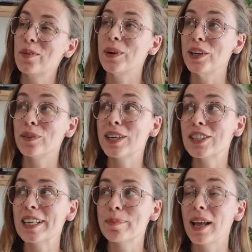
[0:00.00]
We'd
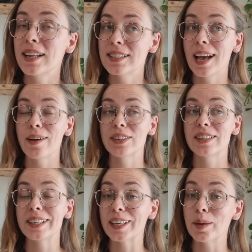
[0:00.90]
originally planned to have it
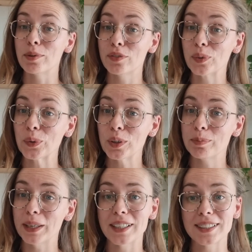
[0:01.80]
the year before,
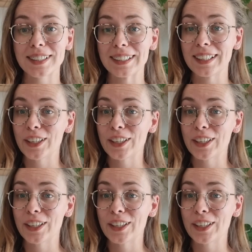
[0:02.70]
but